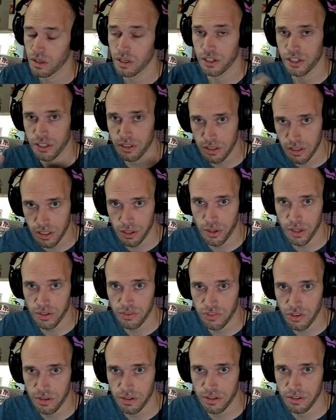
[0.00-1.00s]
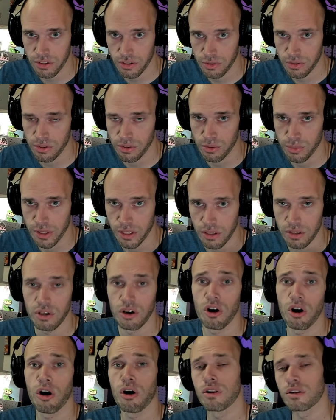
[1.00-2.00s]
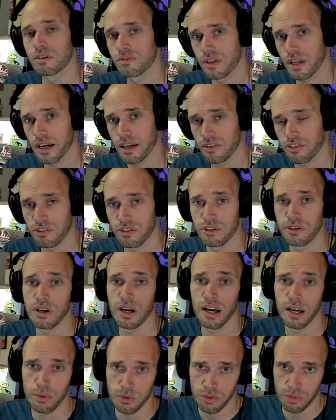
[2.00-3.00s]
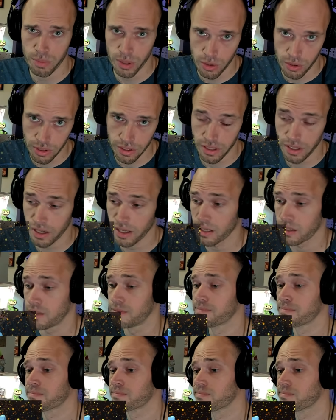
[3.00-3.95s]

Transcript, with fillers: A year ago I started YouTubing. All of last year I was PokéDan,